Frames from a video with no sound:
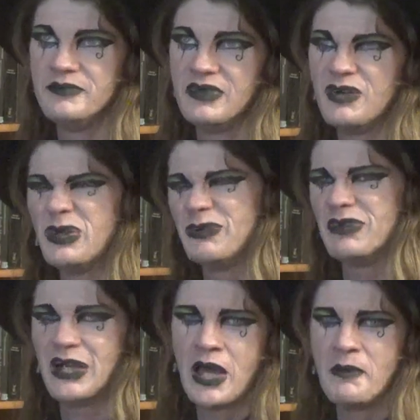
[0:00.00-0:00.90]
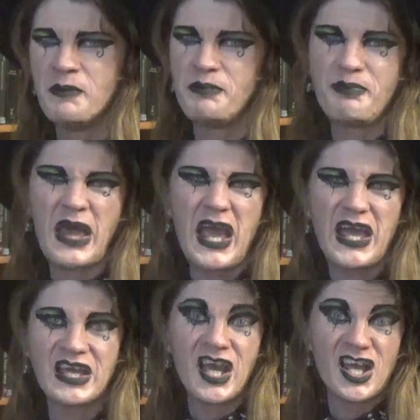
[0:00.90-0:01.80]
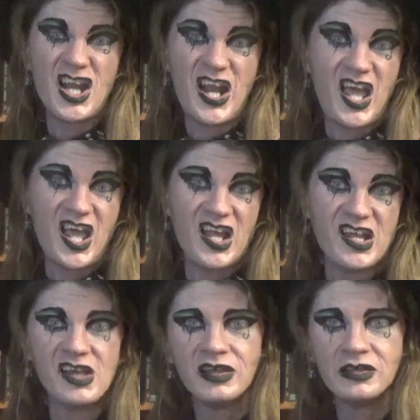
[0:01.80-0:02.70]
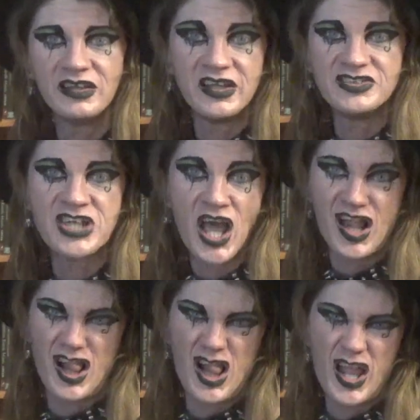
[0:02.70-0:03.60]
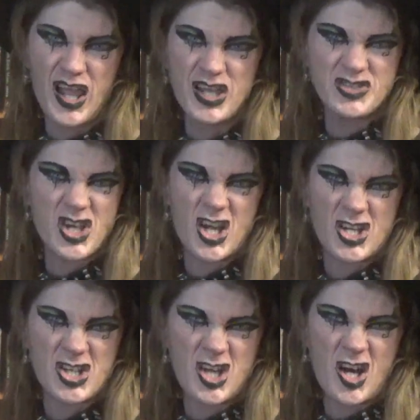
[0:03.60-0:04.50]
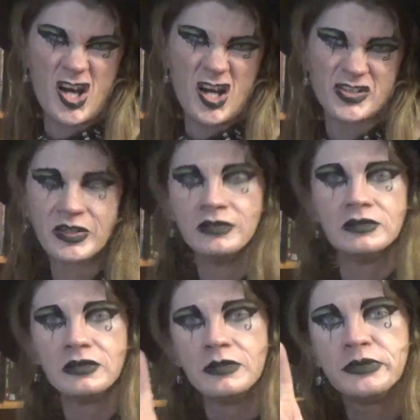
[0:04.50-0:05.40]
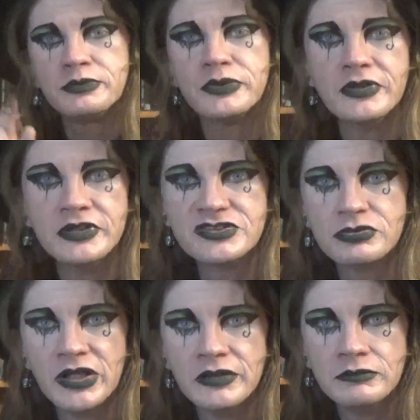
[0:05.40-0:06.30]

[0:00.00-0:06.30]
I wouldn't want to bang Ned in his lace shirt. Let me put it this way.